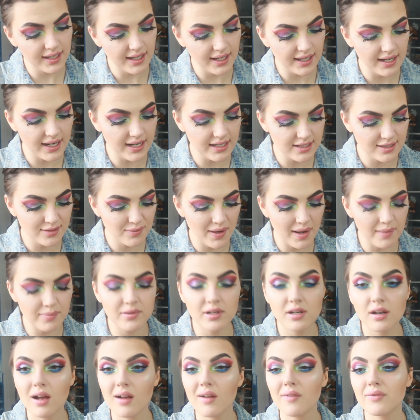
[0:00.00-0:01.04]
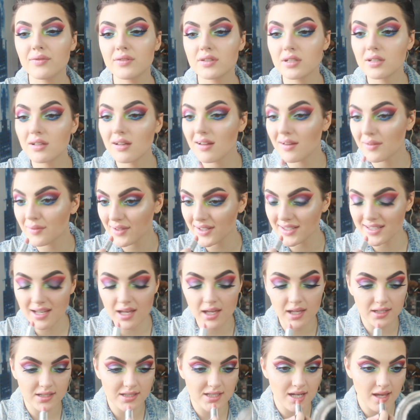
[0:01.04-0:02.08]
and I just wiped it off to
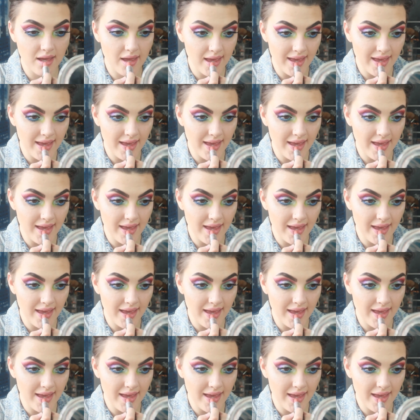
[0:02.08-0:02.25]
retouch.